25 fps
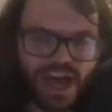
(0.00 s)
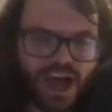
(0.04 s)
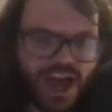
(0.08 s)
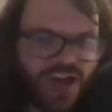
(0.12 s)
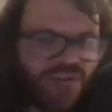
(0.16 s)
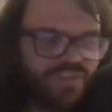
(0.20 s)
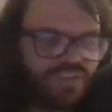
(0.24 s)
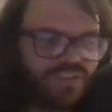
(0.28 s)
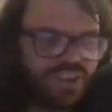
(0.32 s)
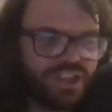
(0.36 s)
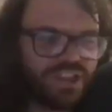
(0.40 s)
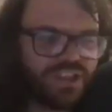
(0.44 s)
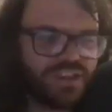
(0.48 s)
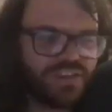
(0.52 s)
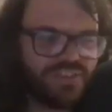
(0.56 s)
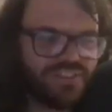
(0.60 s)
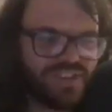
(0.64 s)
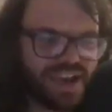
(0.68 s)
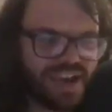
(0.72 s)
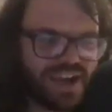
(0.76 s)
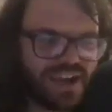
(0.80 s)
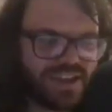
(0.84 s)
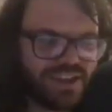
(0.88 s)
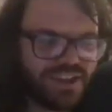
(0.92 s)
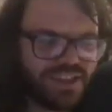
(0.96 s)
other than the
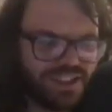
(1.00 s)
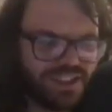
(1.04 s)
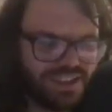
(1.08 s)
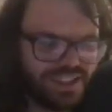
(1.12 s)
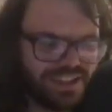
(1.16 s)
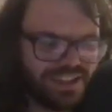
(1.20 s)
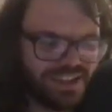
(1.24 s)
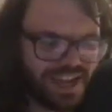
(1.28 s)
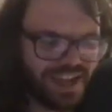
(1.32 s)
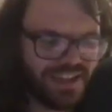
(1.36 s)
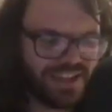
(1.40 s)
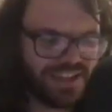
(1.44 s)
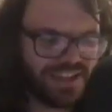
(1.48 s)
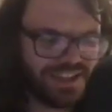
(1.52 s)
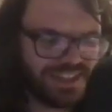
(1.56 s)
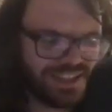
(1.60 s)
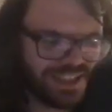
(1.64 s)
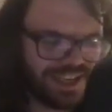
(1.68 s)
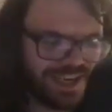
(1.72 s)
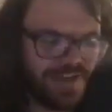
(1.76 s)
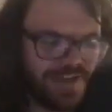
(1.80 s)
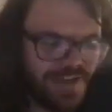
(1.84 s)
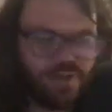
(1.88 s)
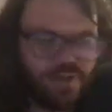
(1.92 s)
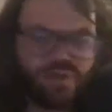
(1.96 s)
fact that the Danish title